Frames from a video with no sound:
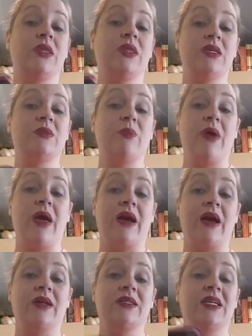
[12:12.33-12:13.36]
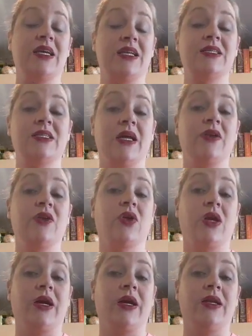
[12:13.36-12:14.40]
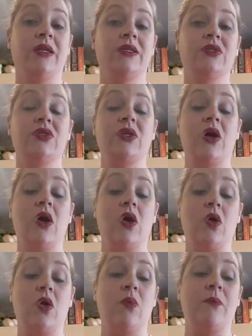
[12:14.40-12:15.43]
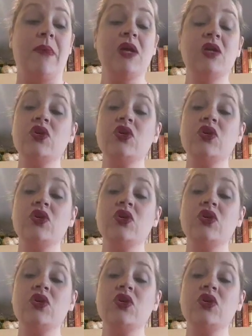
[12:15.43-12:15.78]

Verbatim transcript: this bag to get inside your gun. So make